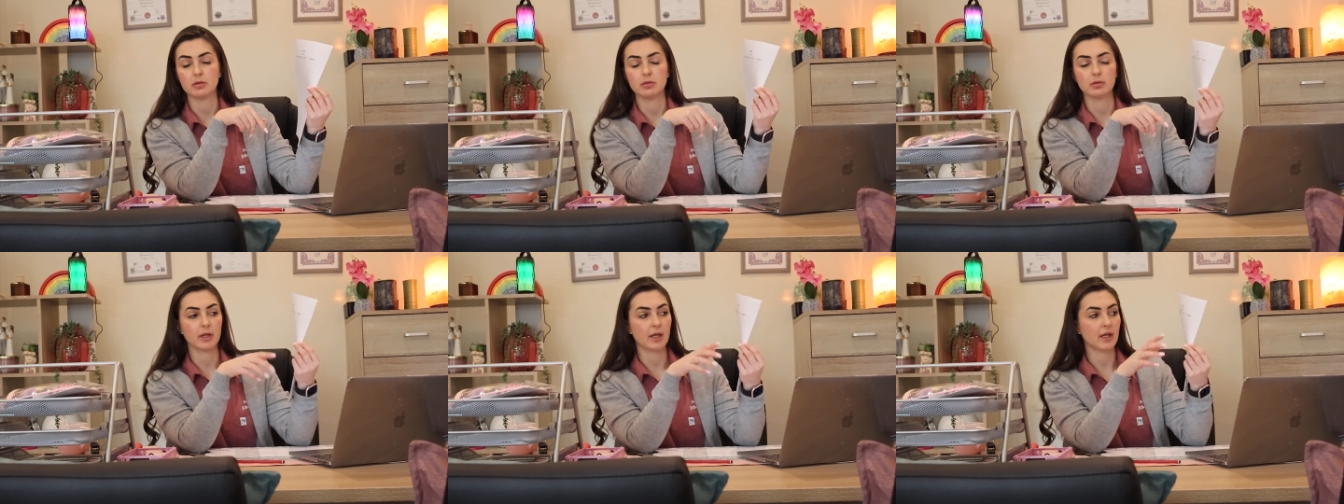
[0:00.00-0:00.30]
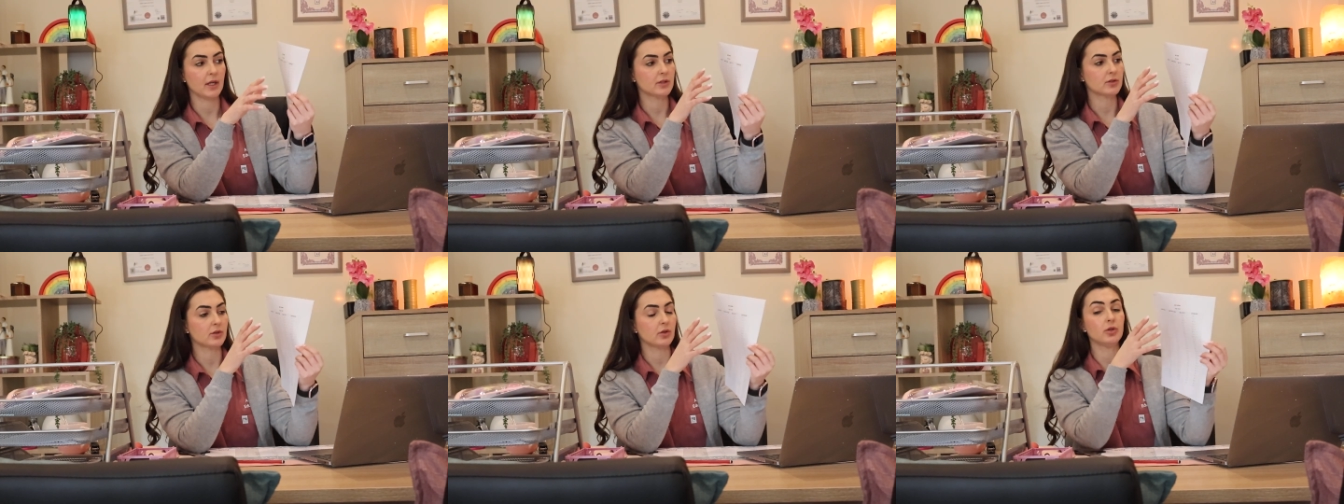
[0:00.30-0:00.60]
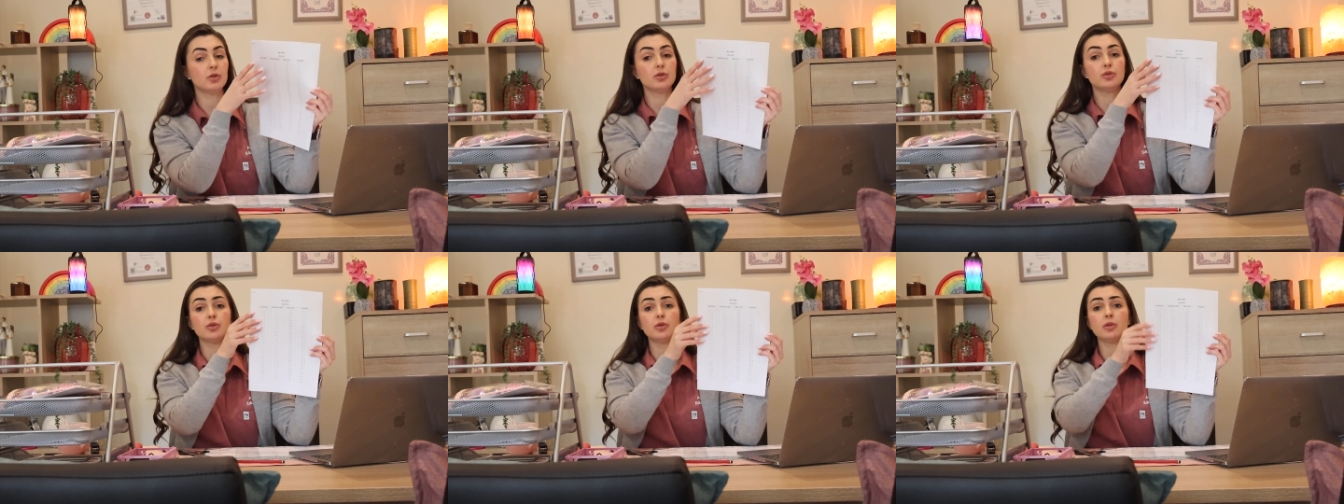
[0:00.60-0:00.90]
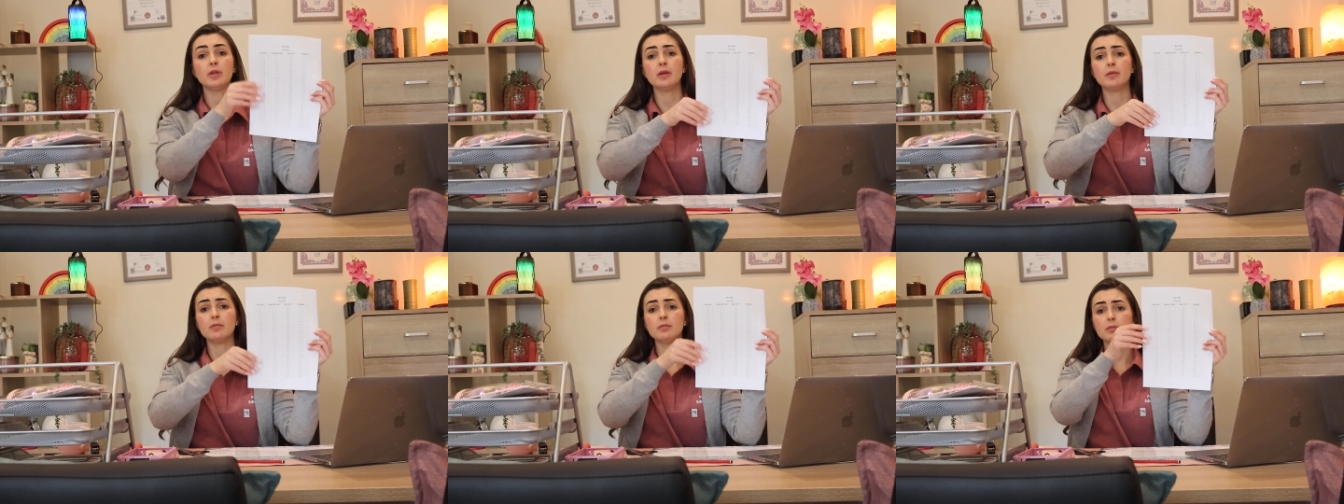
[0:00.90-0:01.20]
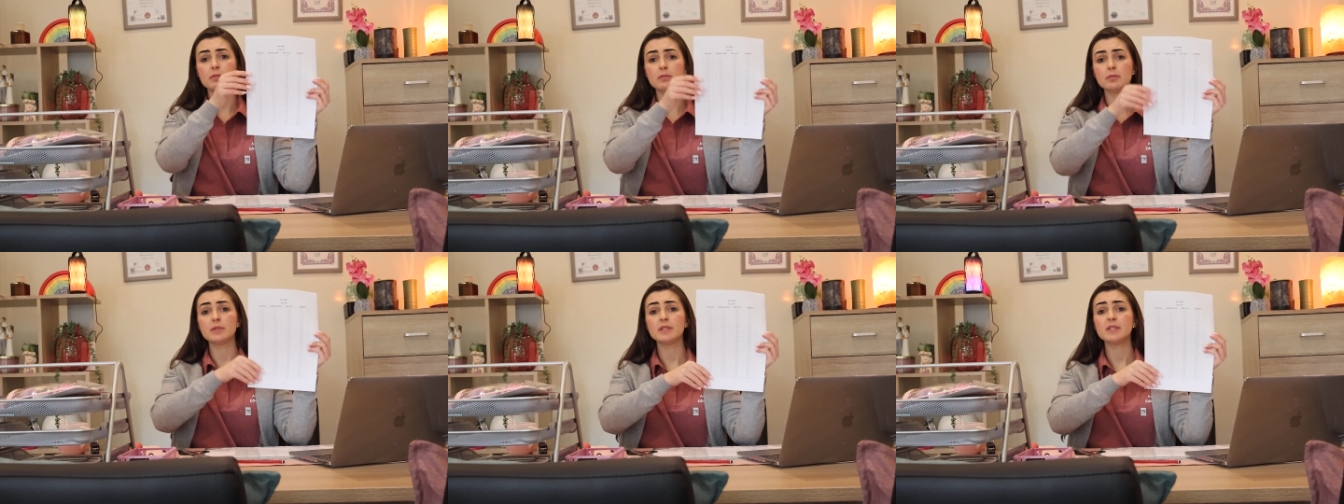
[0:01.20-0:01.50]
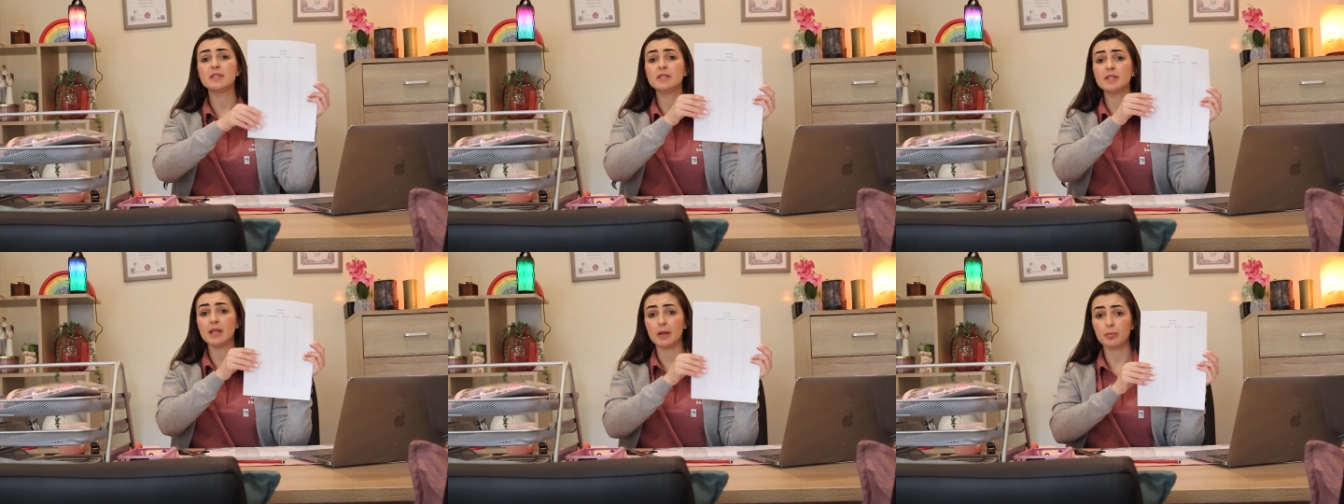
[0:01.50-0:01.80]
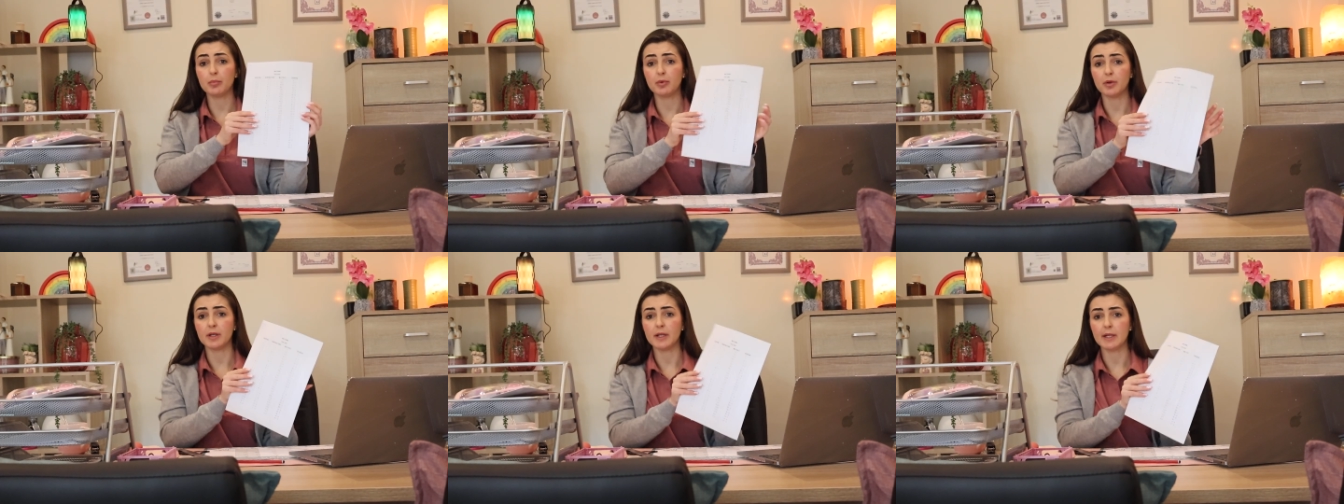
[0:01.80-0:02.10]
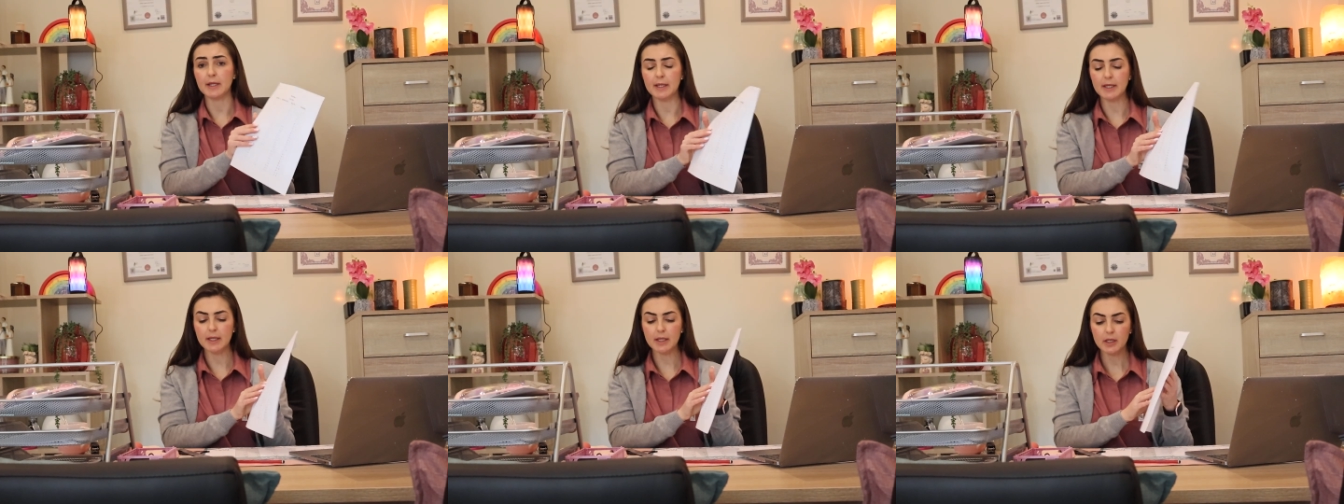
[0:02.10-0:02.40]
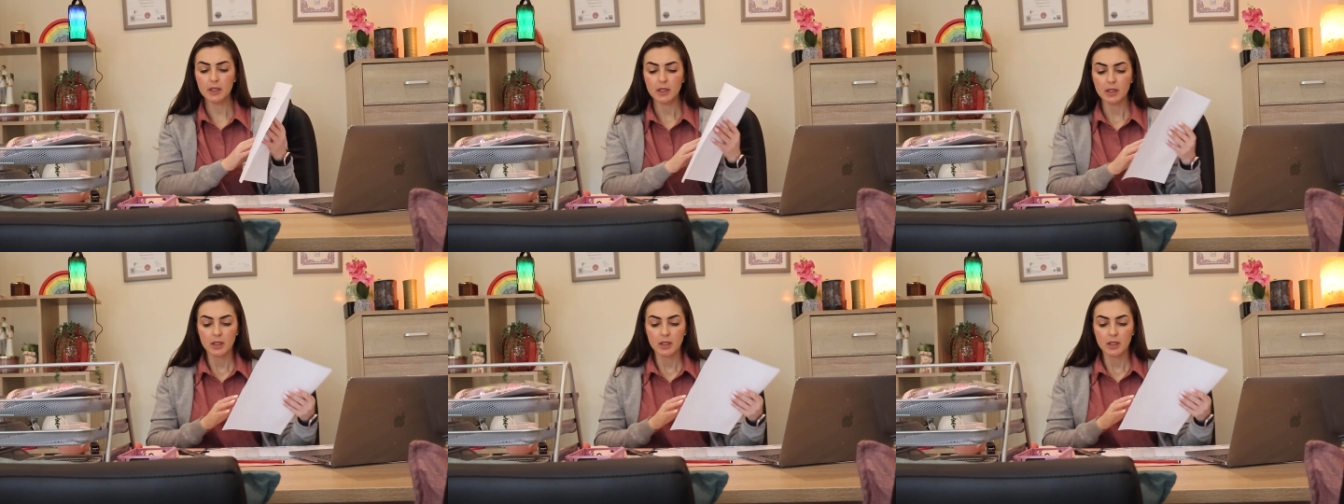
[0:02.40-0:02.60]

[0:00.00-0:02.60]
Okay, so you do them separately.